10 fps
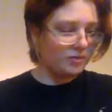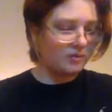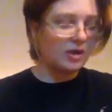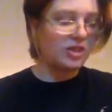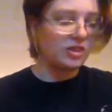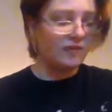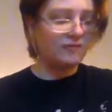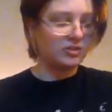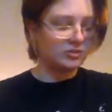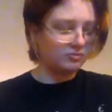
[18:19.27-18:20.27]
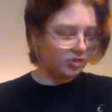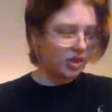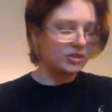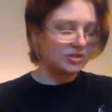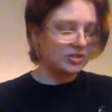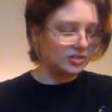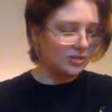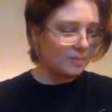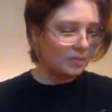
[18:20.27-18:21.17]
me of my thoughtful thoughtlessness.